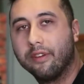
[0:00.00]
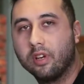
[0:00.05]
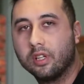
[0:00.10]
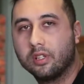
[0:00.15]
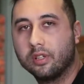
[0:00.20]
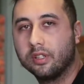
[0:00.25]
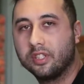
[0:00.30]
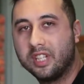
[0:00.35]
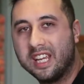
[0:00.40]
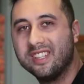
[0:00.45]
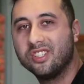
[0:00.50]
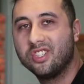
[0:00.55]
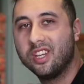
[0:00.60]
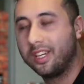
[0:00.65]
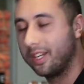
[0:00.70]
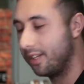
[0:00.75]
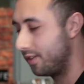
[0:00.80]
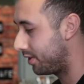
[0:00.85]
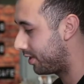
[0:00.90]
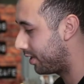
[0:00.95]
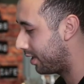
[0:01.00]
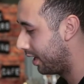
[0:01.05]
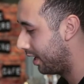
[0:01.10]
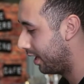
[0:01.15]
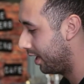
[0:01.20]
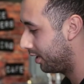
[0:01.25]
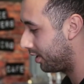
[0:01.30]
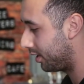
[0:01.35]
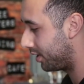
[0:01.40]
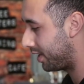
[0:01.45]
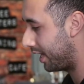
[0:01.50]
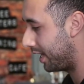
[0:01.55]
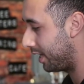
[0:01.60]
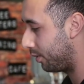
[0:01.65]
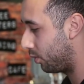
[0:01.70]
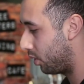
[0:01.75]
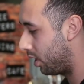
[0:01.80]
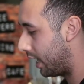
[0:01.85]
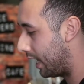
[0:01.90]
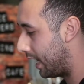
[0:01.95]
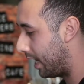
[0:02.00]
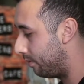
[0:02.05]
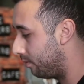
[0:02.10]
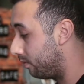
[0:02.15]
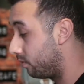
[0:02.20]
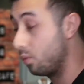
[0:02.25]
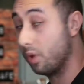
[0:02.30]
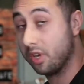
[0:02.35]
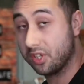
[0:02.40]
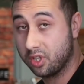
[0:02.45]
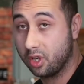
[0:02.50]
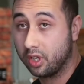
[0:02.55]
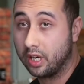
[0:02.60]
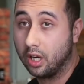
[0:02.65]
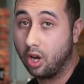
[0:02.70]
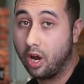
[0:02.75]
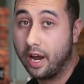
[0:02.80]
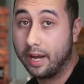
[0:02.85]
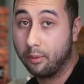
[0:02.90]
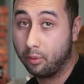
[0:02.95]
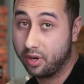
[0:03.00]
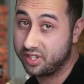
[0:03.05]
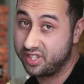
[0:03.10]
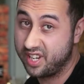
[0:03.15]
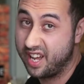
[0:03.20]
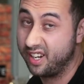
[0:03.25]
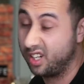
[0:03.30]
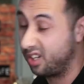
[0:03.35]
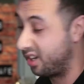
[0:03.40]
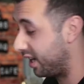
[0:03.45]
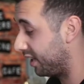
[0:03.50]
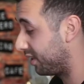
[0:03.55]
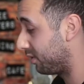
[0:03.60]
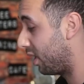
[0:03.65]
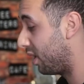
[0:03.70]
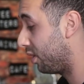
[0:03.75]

every sort of 10 seconds to see what, um, what it's looking like and what it's sounding like as